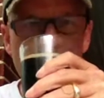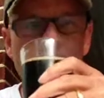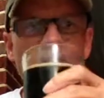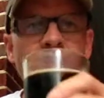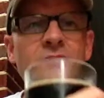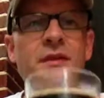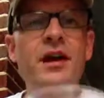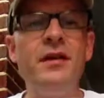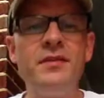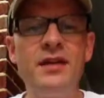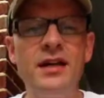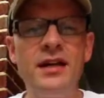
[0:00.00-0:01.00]
You know,
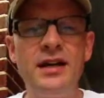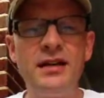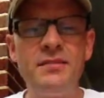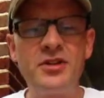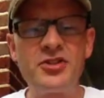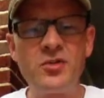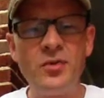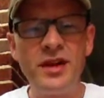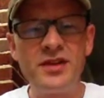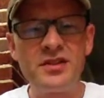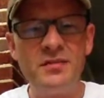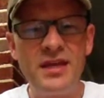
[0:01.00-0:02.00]
I'm not sure what
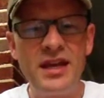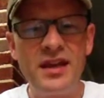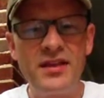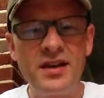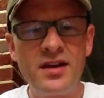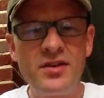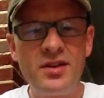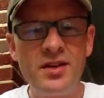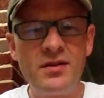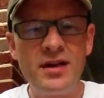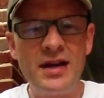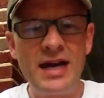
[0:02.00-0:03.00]
else I'm getting there. You
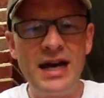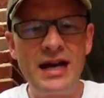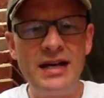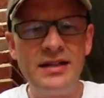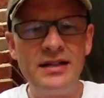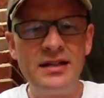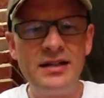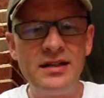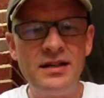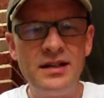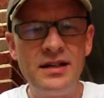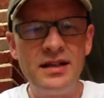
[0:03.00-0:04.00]
know,
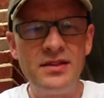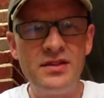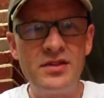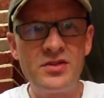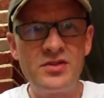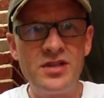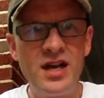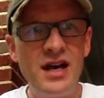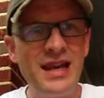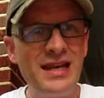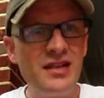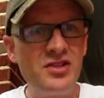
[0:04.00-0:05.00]
there's
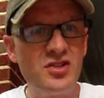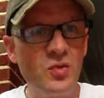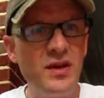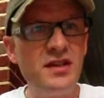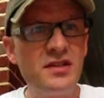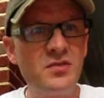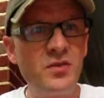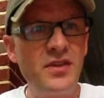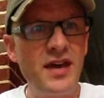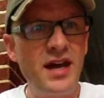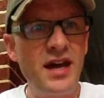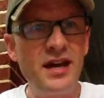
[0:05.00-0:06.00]
not any sweetness with
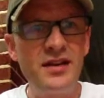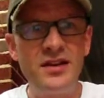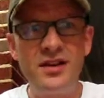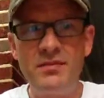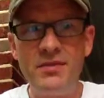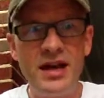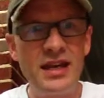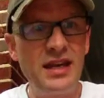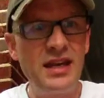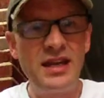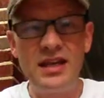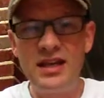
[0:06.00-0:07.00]
that. You know, I'm not
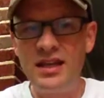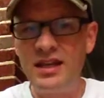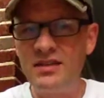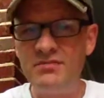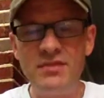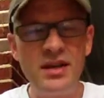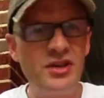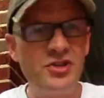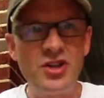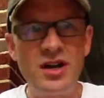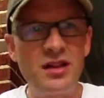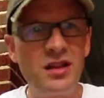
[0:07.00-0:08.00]
getting any
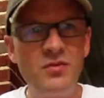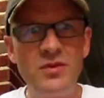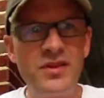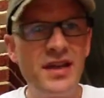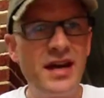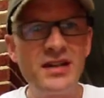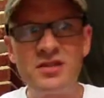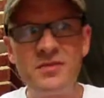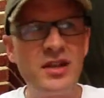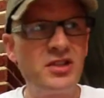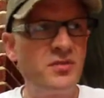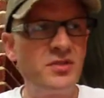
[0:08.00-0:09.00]
chocolate with that,
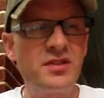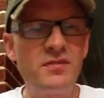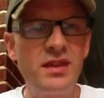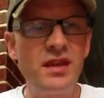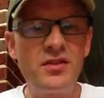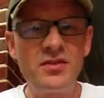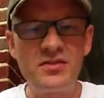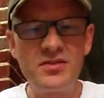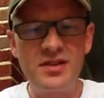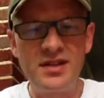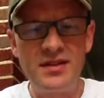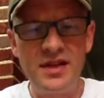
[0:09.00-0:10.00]
especially with some of the
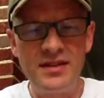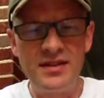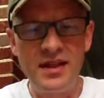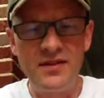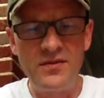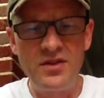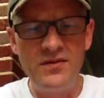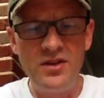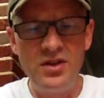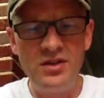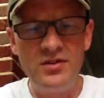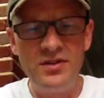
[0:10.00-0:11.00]
others that I
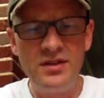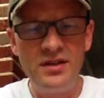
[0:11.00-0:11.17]
reviewed.